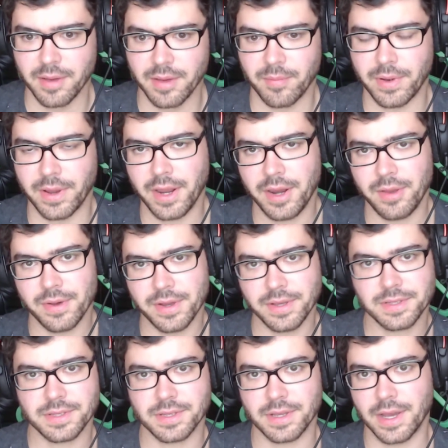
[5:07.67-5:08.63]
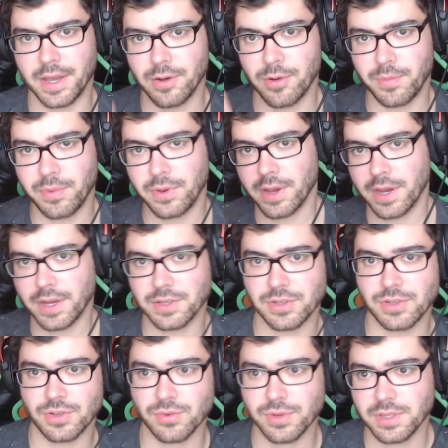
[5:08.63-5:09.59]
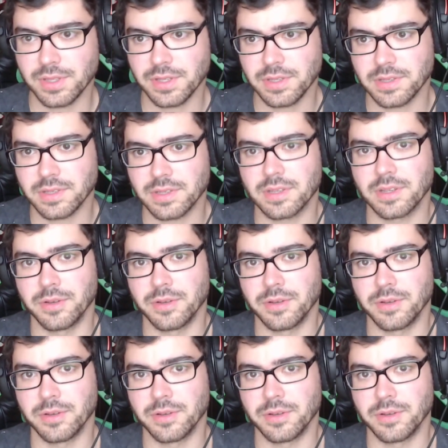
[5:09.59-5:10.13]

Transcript: But anyways, I hope you guys enjoyed this.